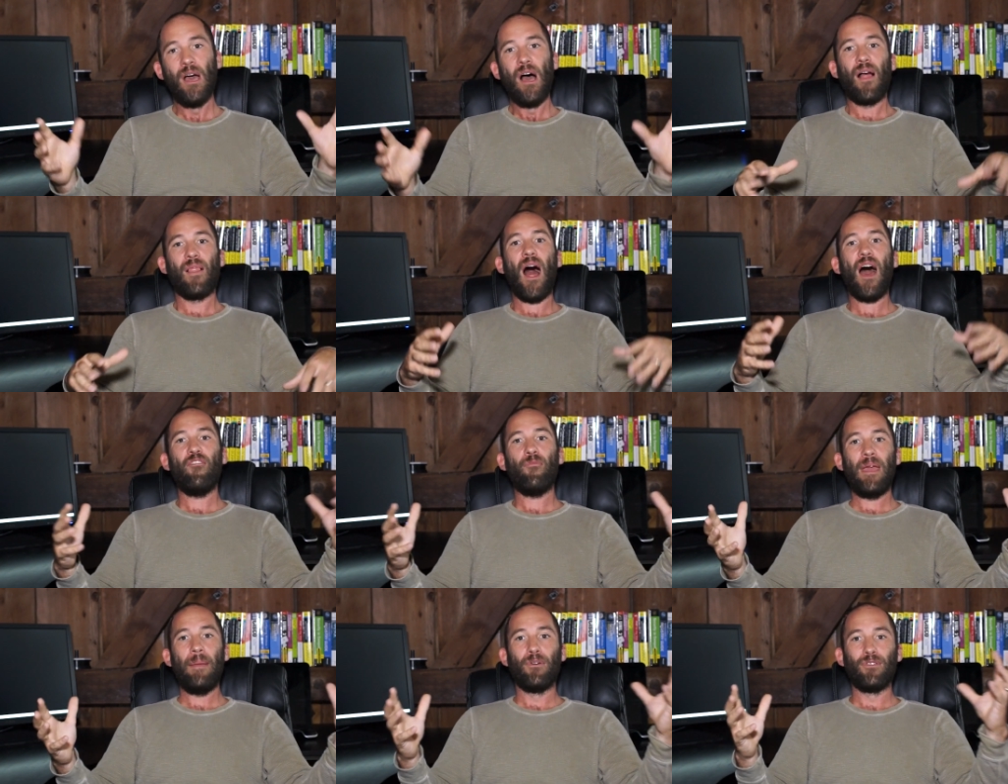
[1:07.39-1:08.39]
A lot of
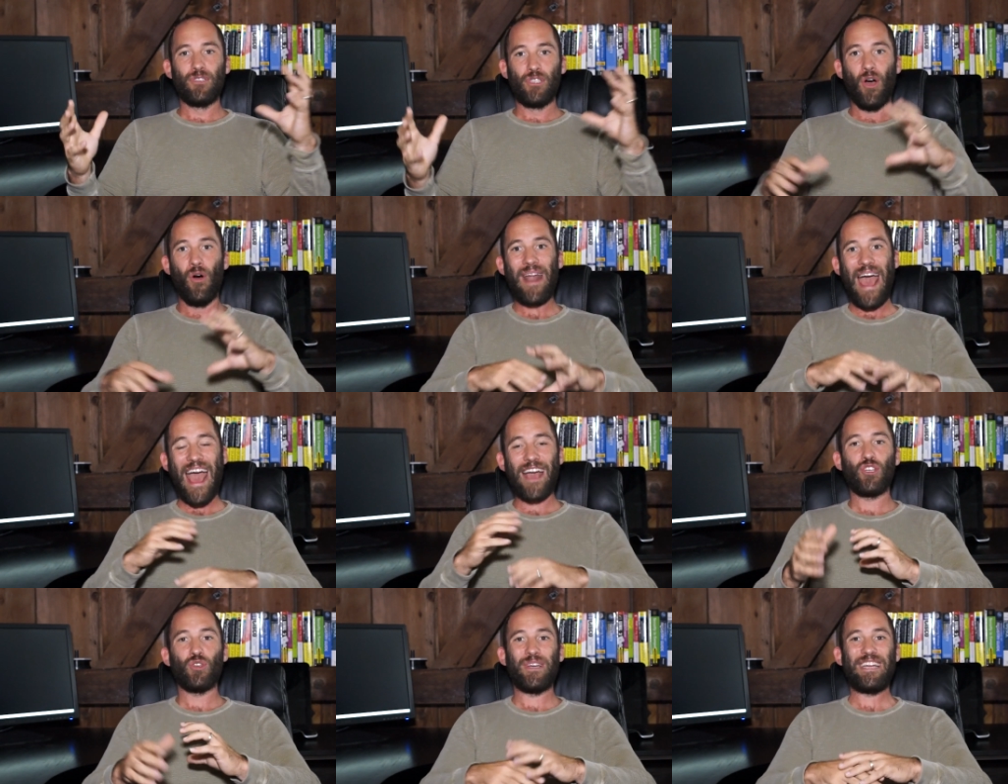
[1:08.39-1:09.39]
people don't
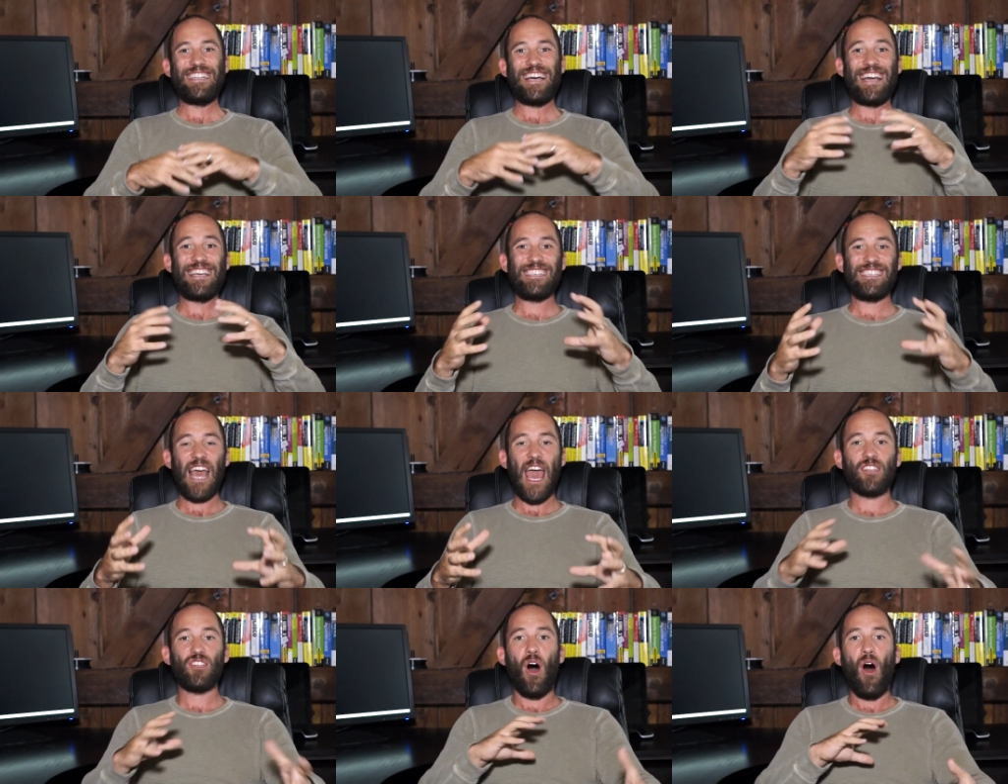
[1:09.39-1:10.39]
actually
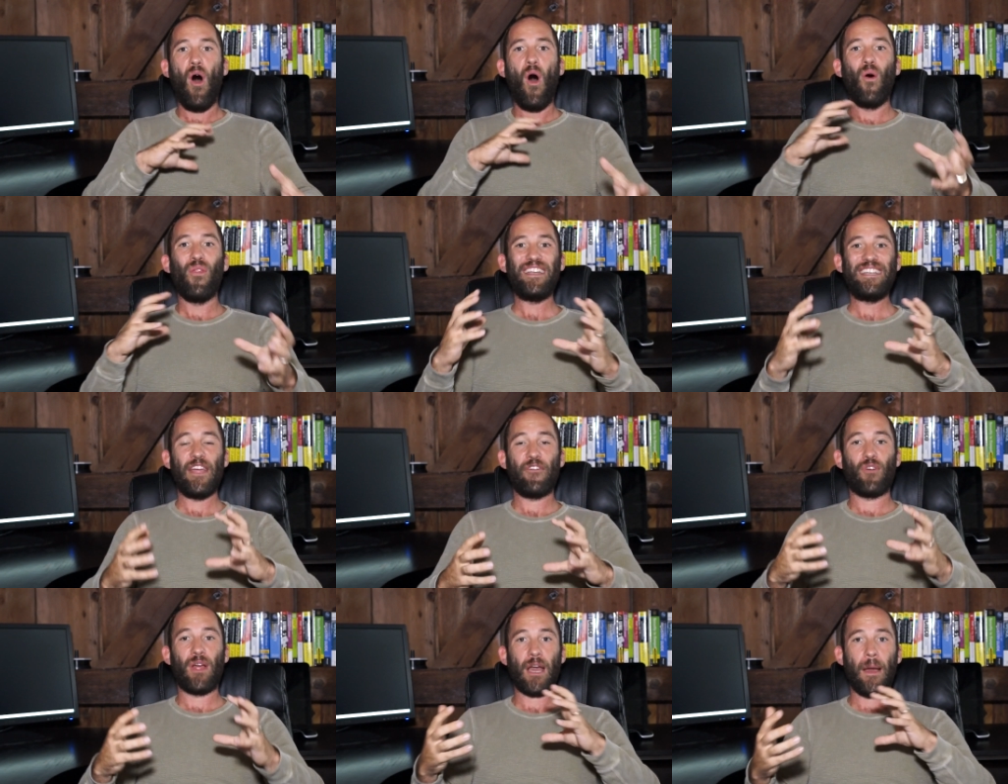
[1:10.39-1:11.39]
dissect all the
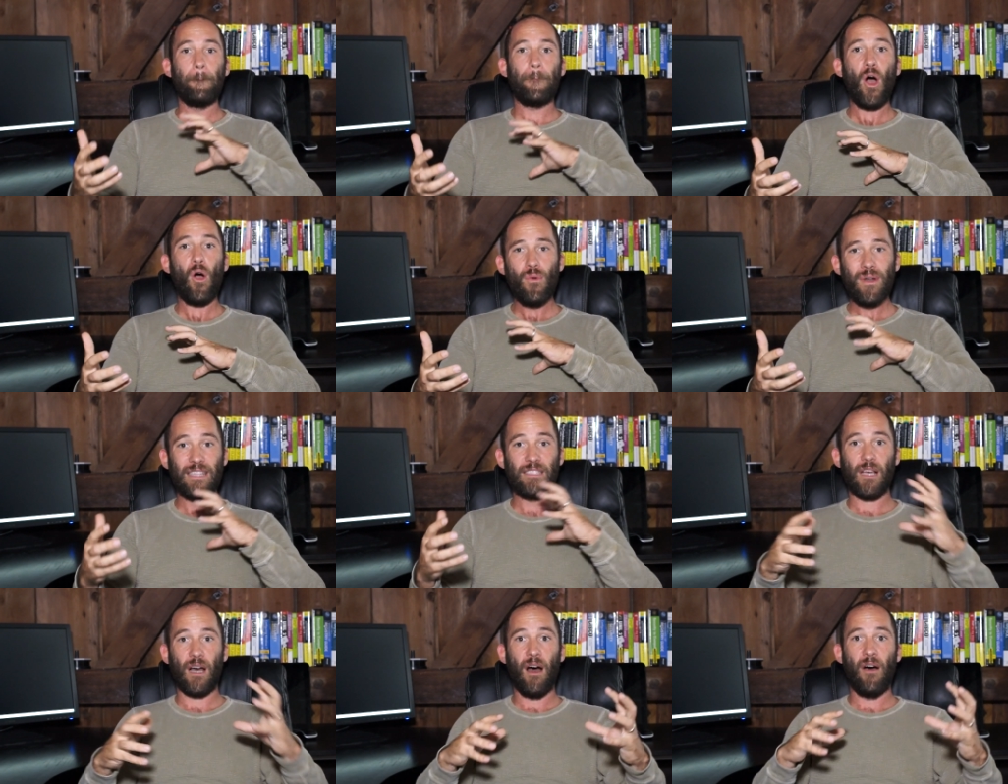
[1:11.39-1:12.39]
different
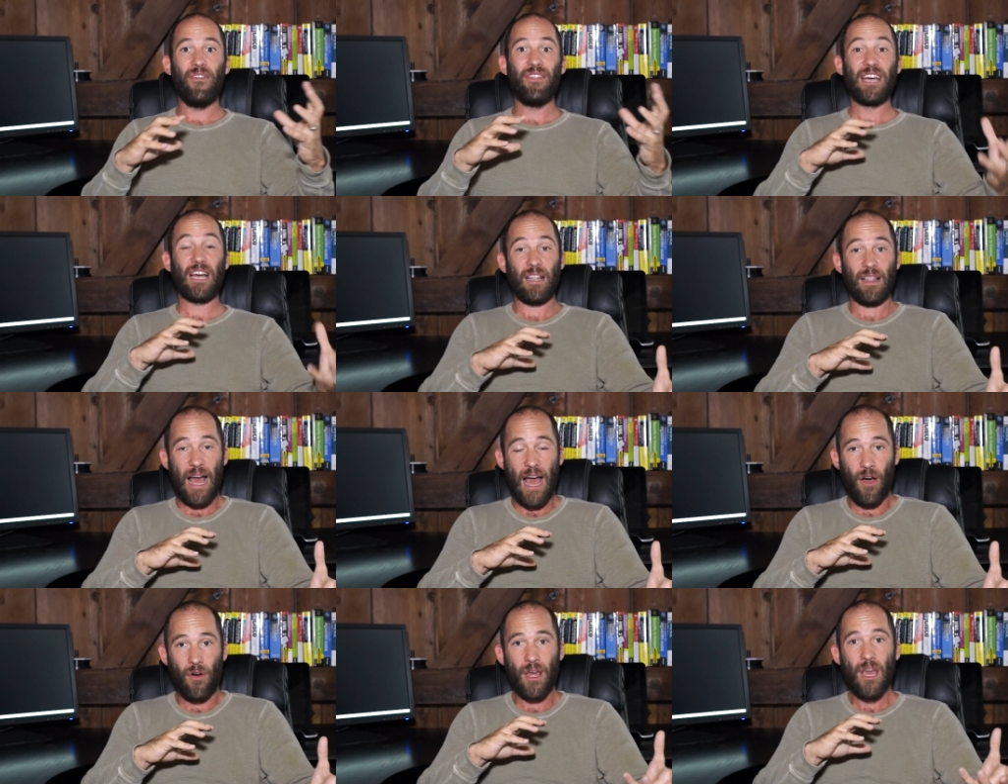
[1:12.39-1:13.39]
components of the cloud